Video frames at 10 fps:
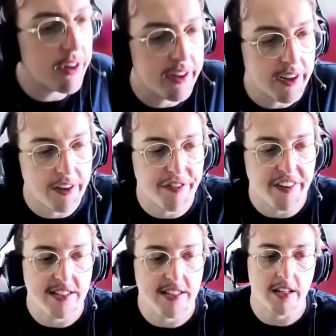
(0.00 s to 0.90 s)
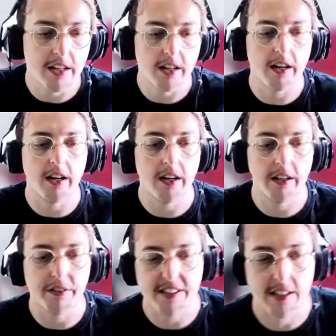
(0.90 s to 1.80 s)
if I see
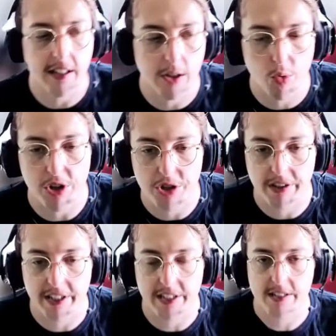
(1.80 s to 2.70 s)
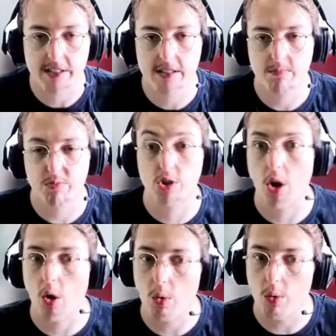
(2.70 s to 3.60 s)
that the creature is
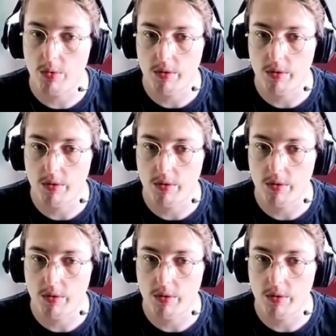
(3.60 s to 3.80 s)
slow